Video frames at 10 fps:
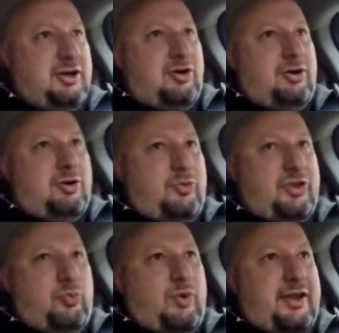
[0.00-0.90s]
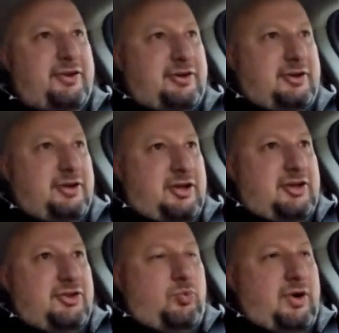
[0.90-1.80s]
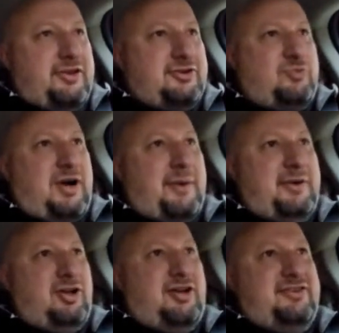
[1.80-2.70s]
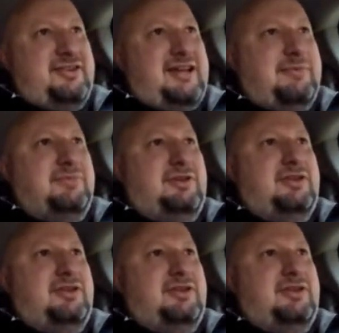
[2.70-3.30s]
Oh, well, the weather's why we lost the game.